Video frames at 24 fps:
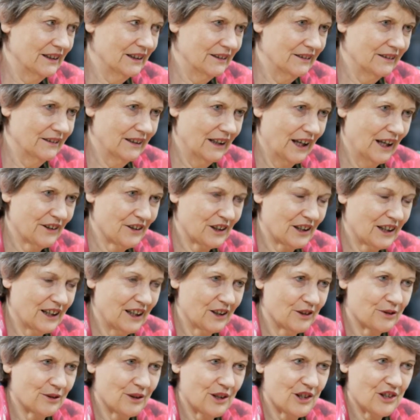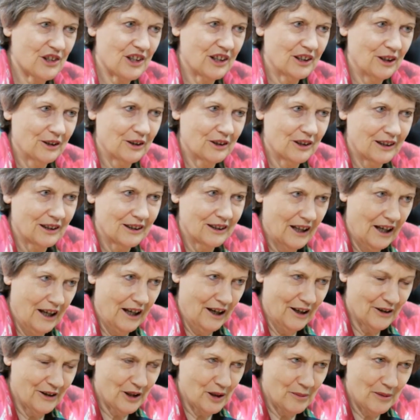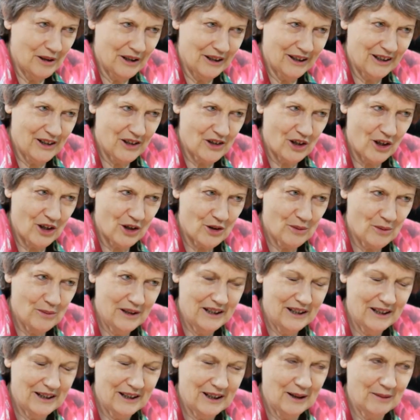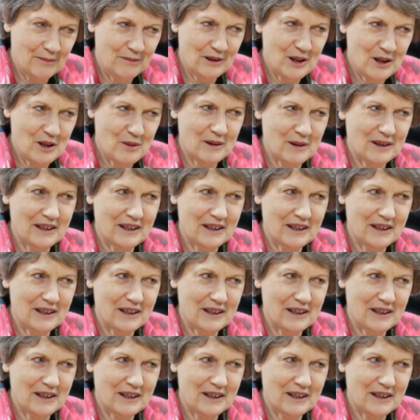in other countries they don't allow the American social media companies,